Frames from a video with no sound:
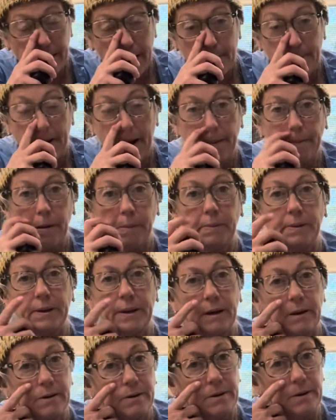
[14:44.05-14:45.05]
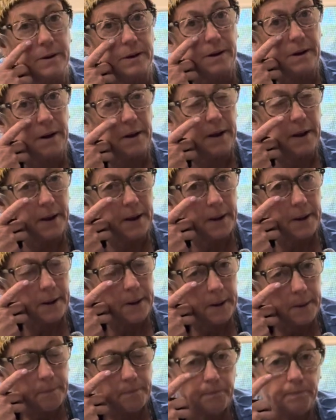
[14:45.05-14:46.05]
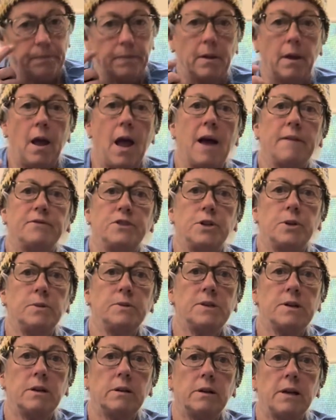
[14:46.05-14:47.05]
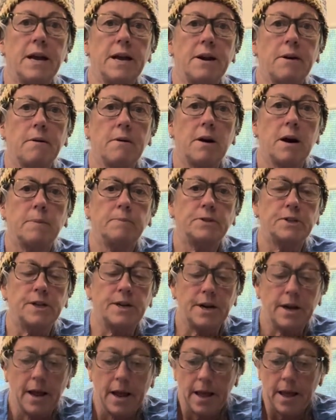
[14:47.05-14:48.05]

I probably could have chosen a lighter option,